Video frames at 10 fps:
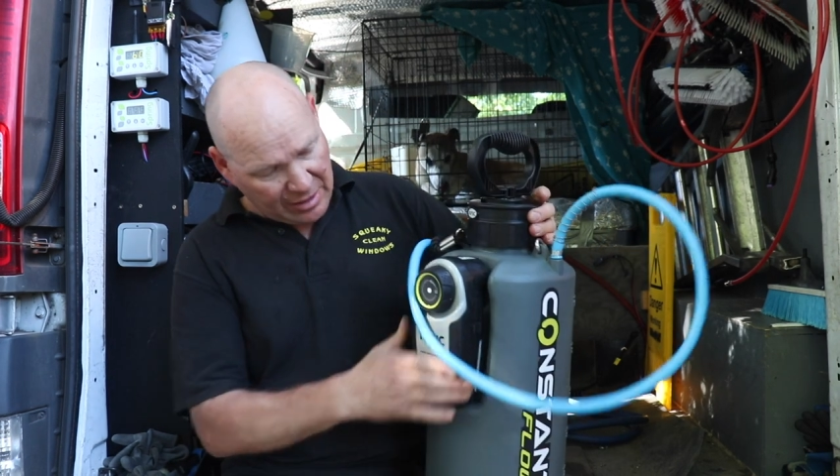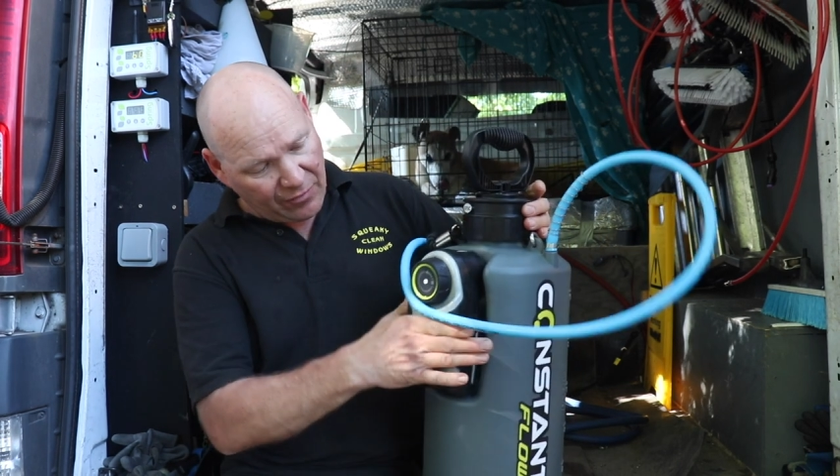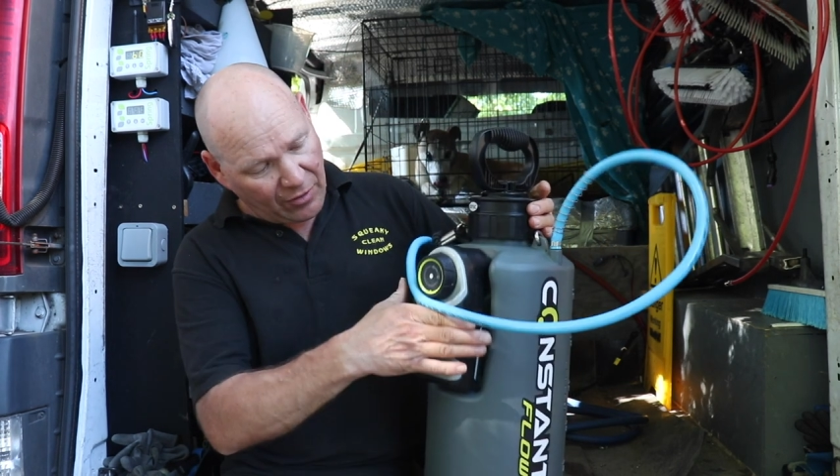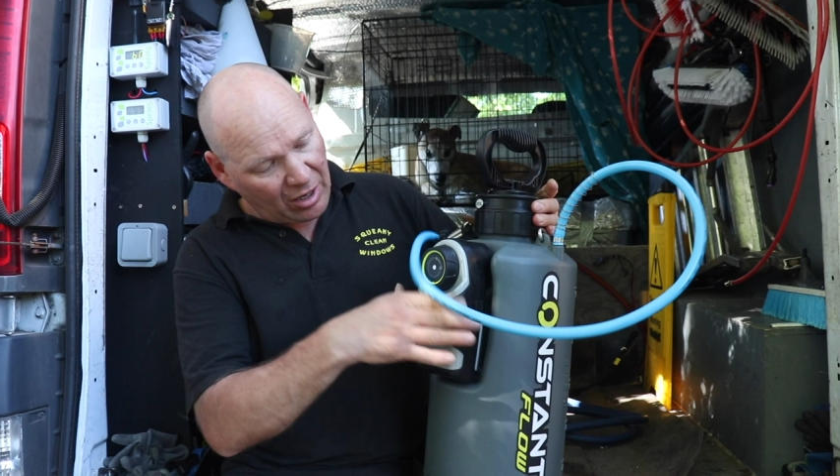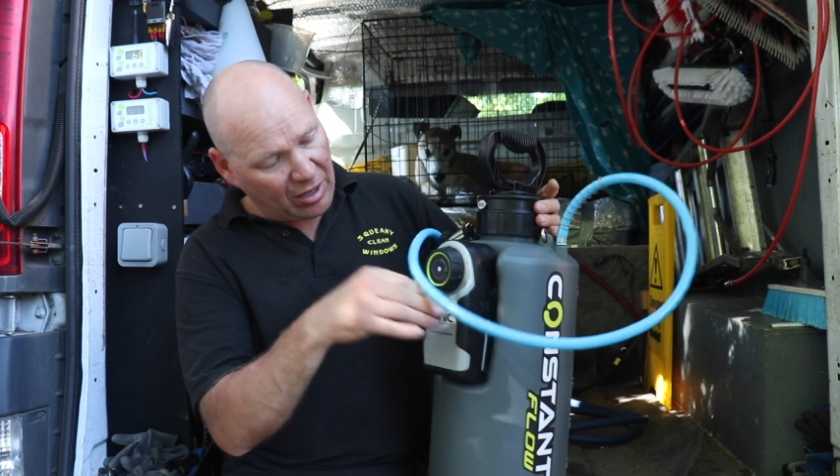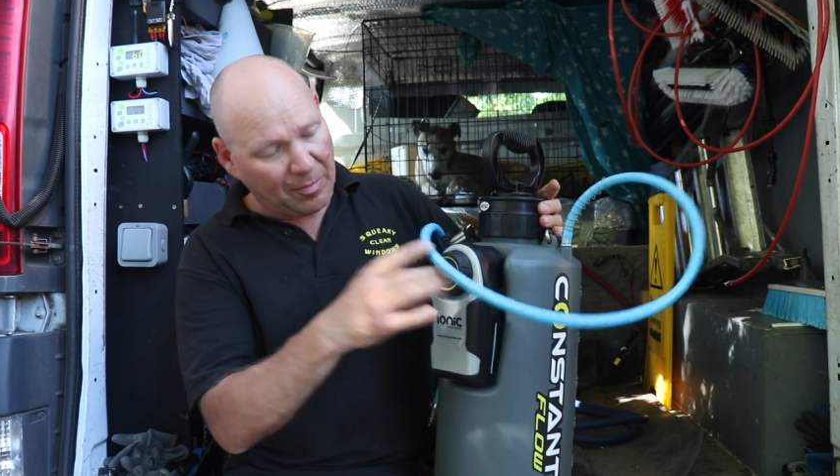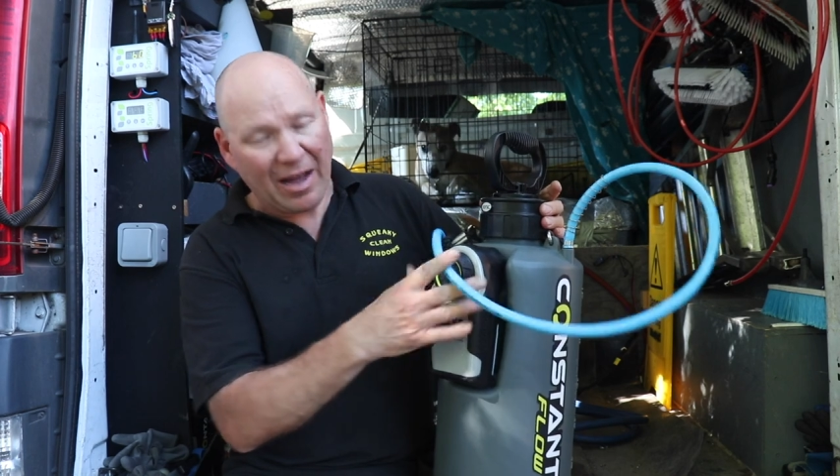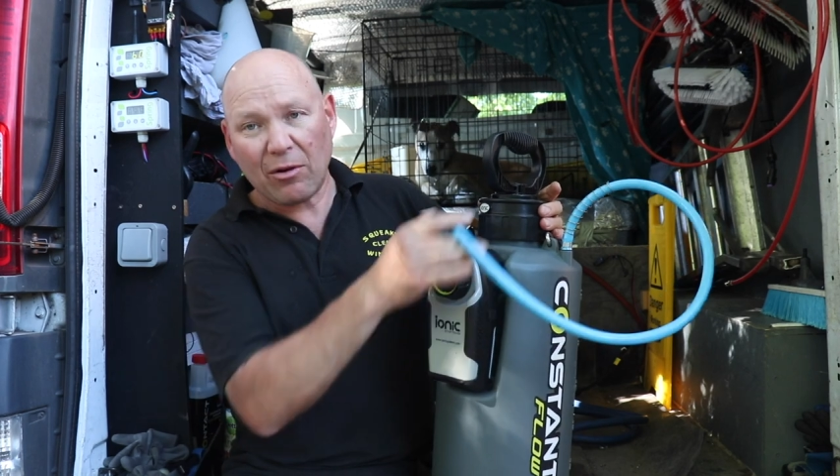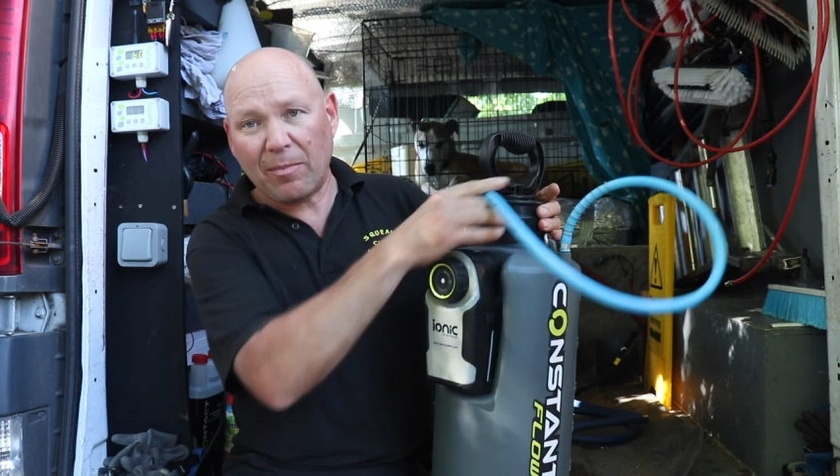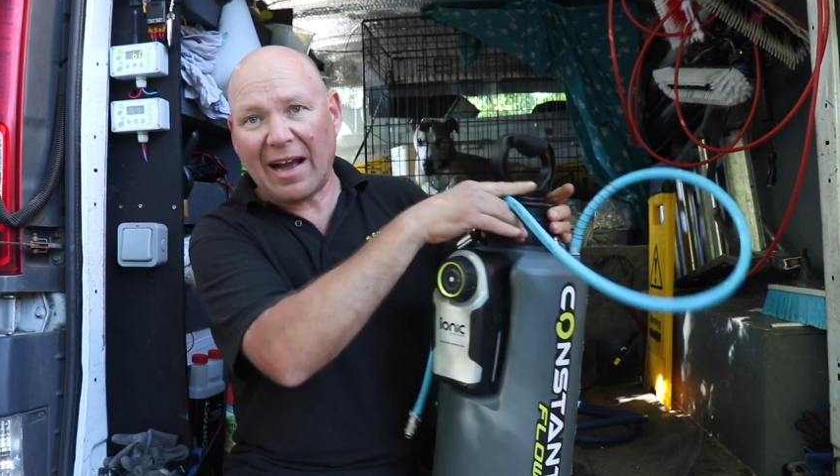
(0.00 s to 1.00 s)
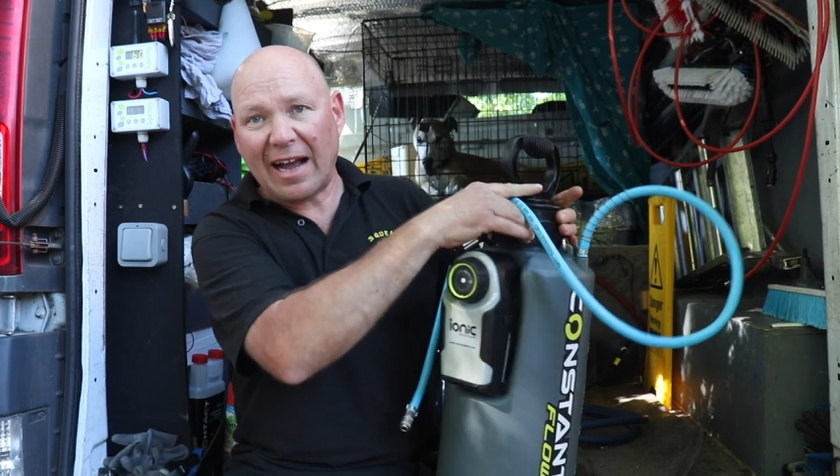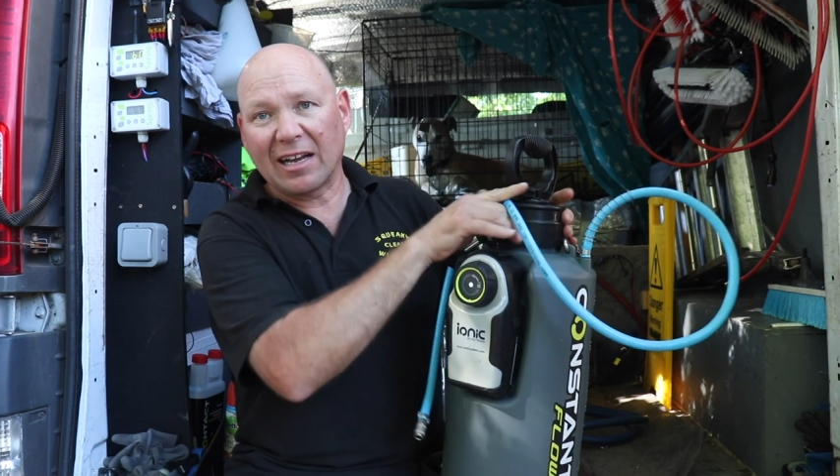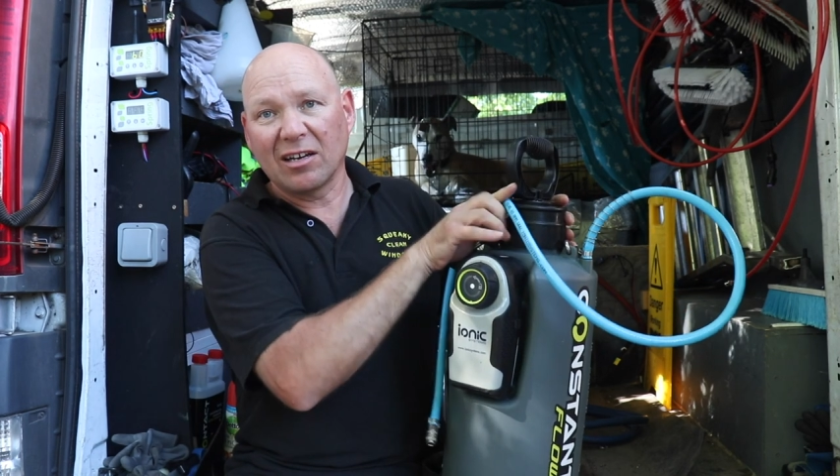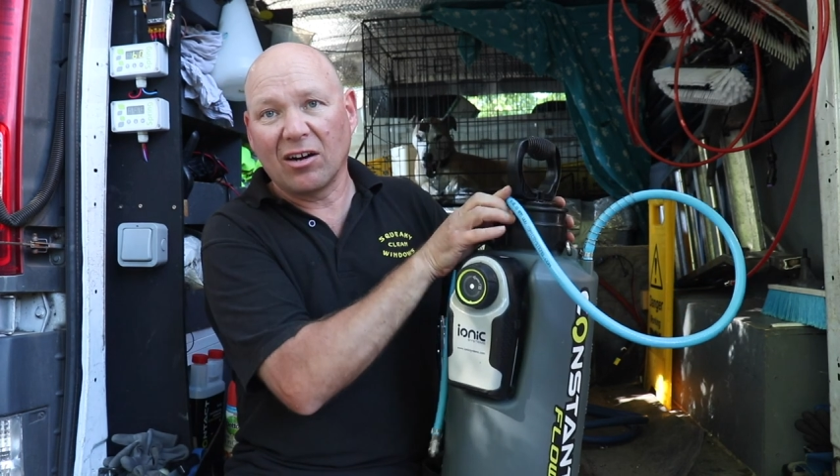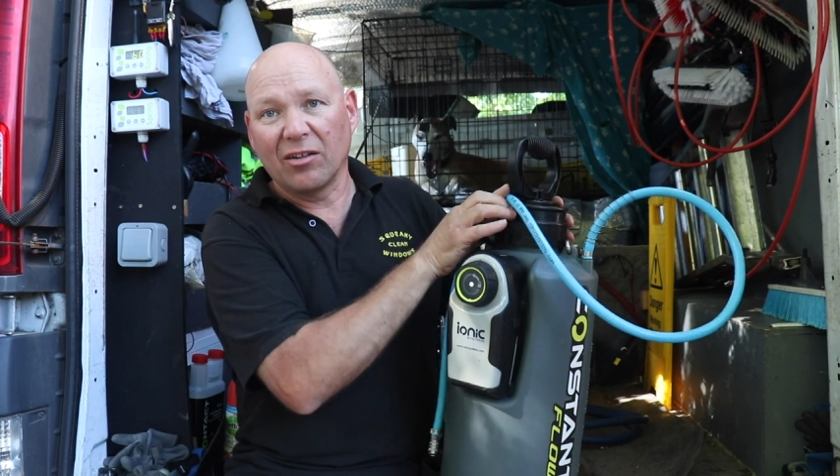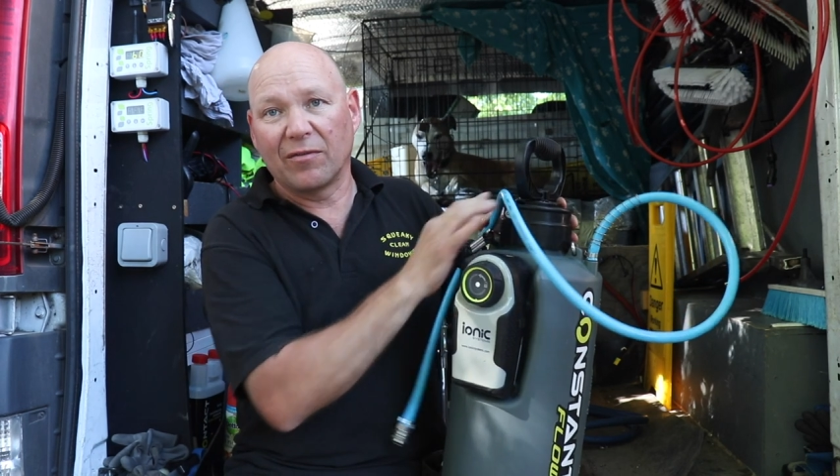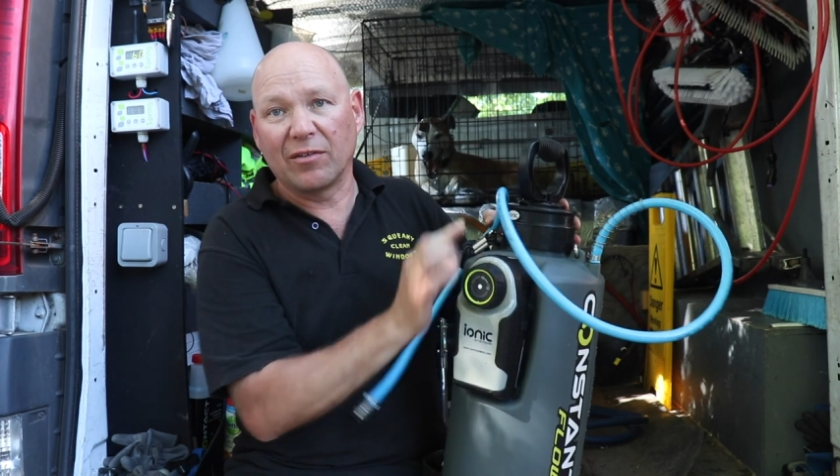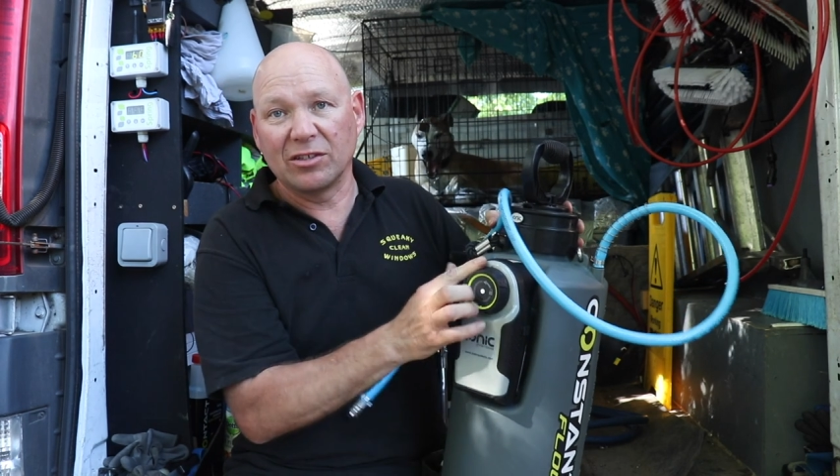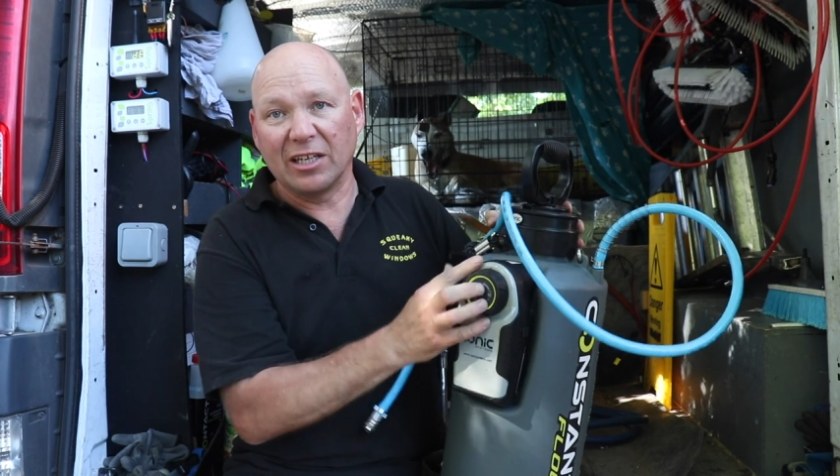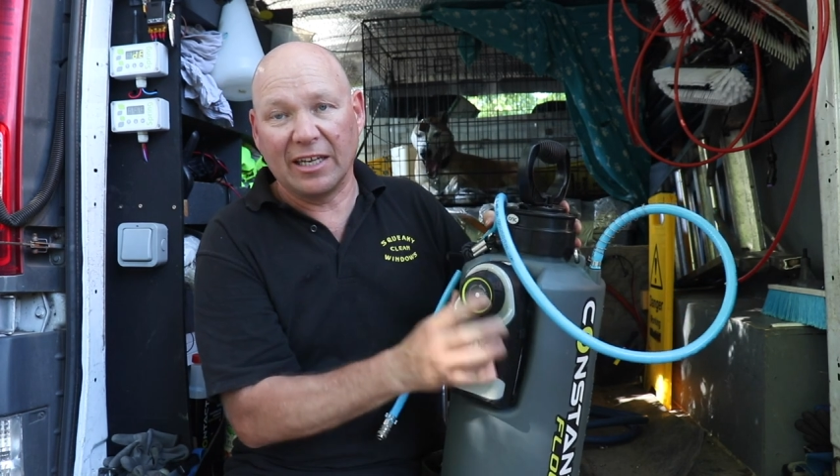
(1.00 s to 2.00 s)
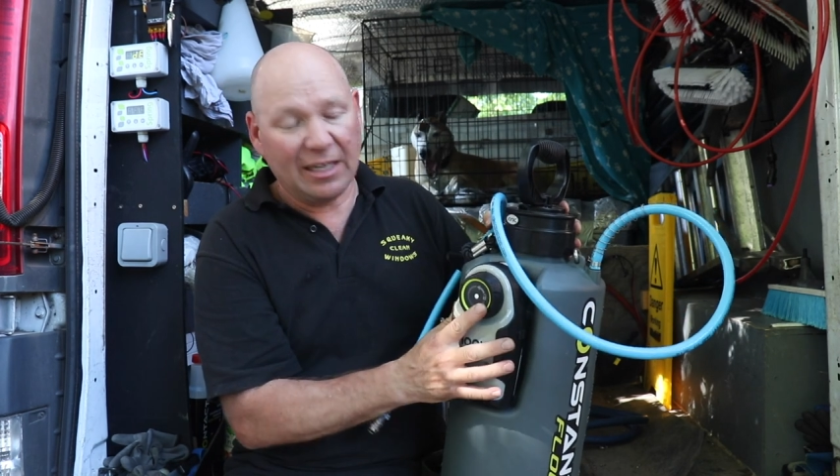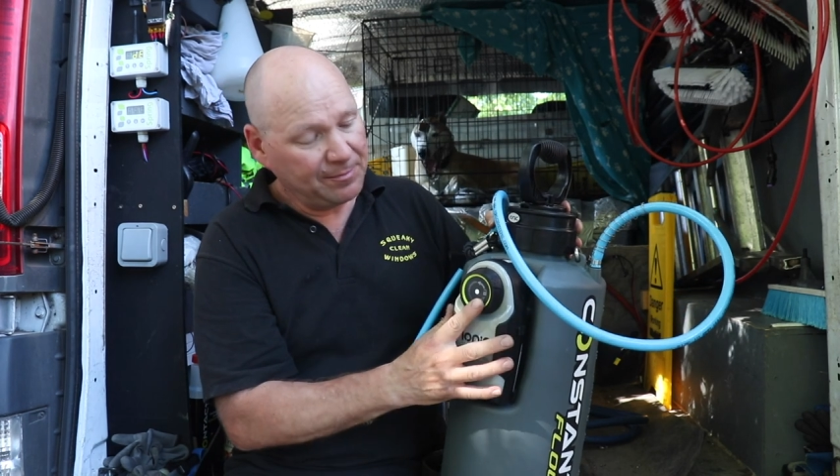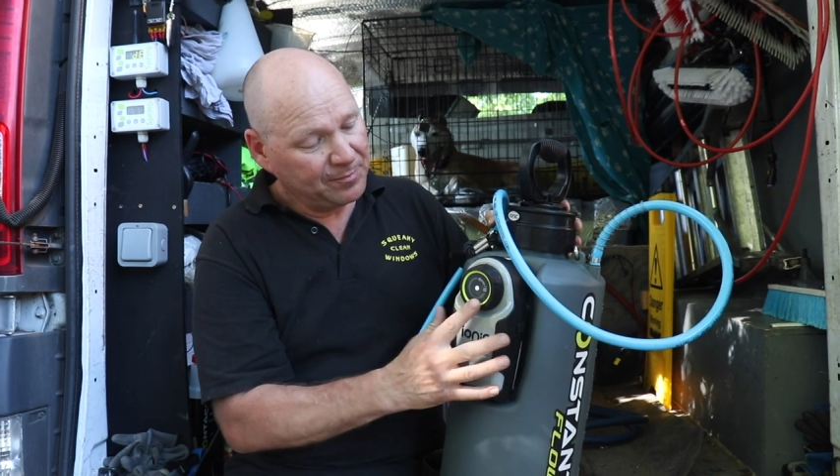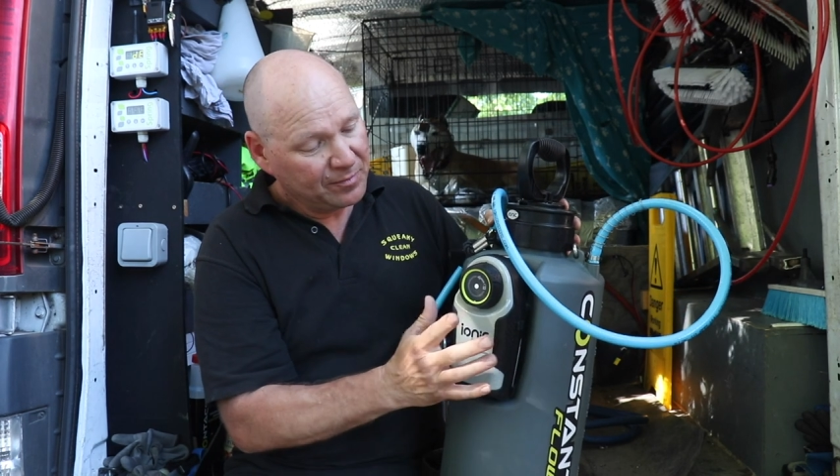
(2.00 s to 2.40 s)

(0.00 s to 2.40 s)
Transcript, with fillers: you've got a power pack on the front here,